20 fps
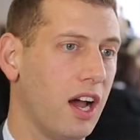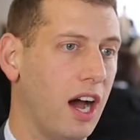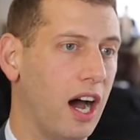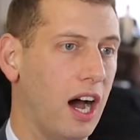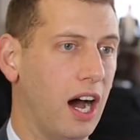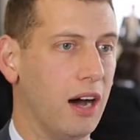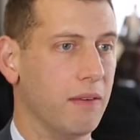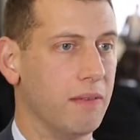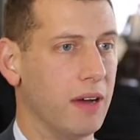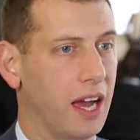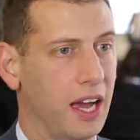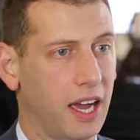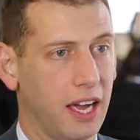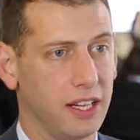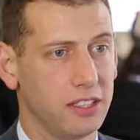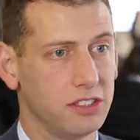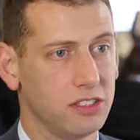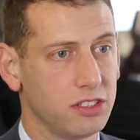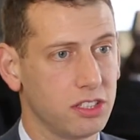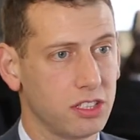um,
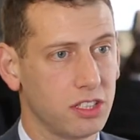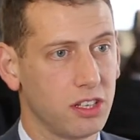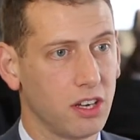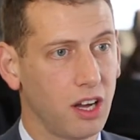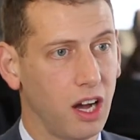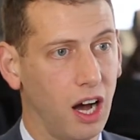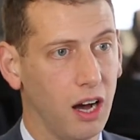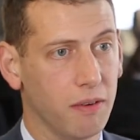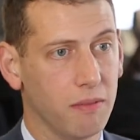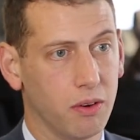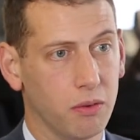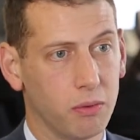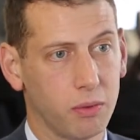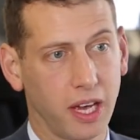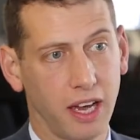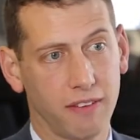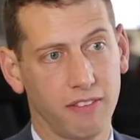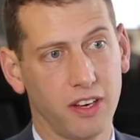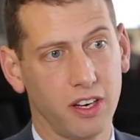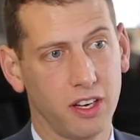and um,
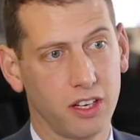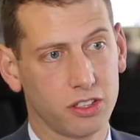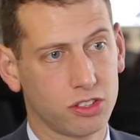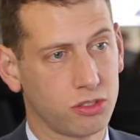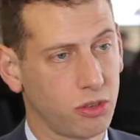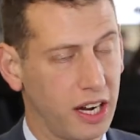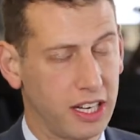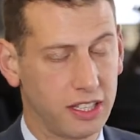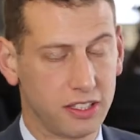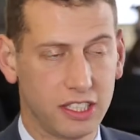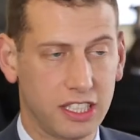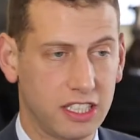we have a great